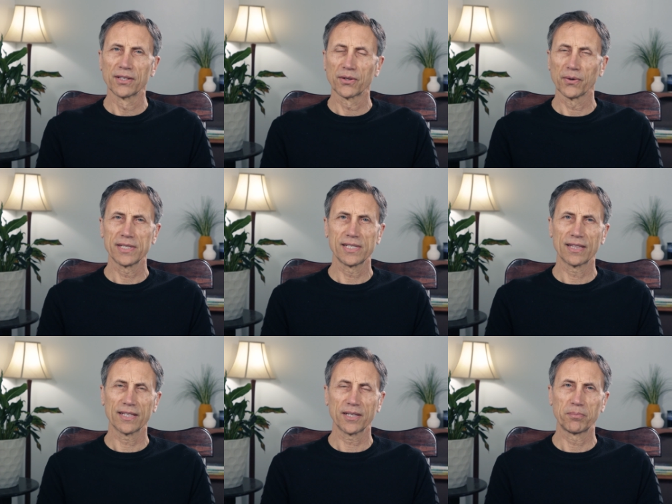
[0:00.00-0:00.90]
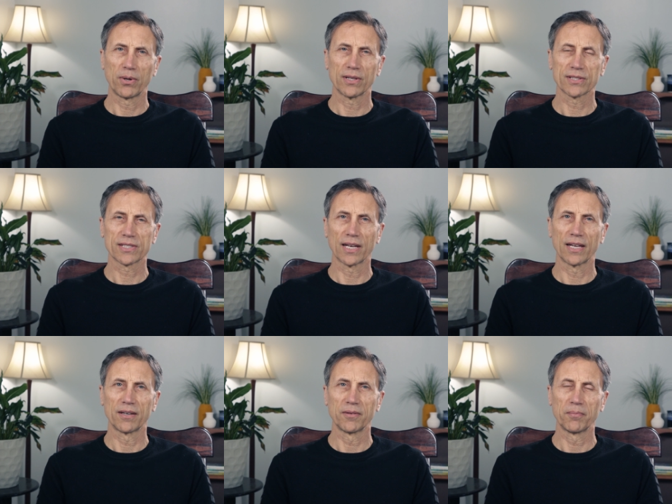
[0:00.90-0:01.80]
Crazy thing Paul
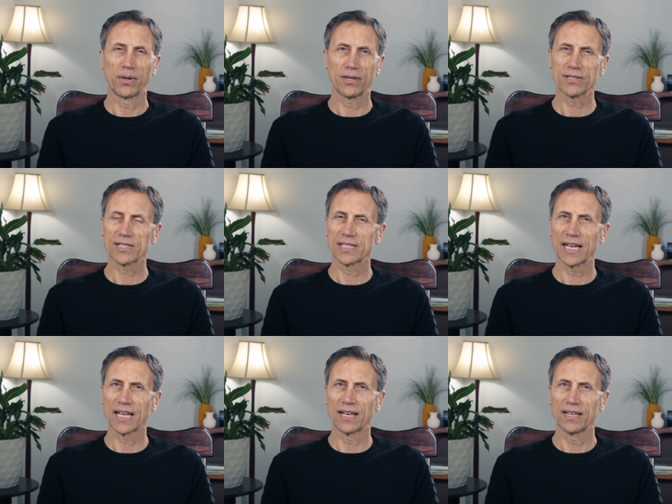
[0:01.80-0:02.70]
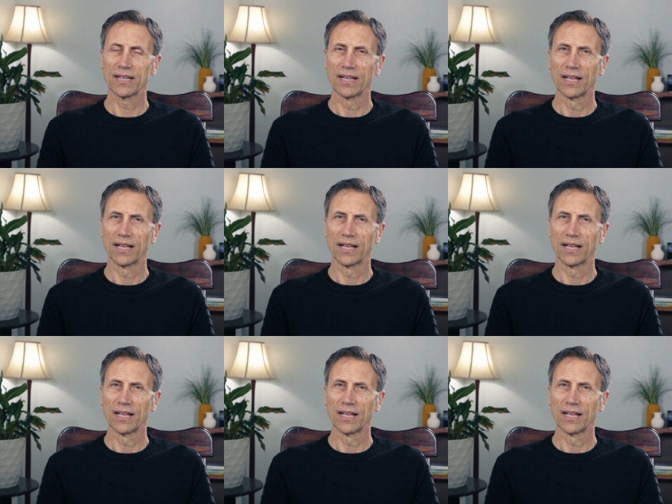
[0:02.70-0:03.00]
said. Paul said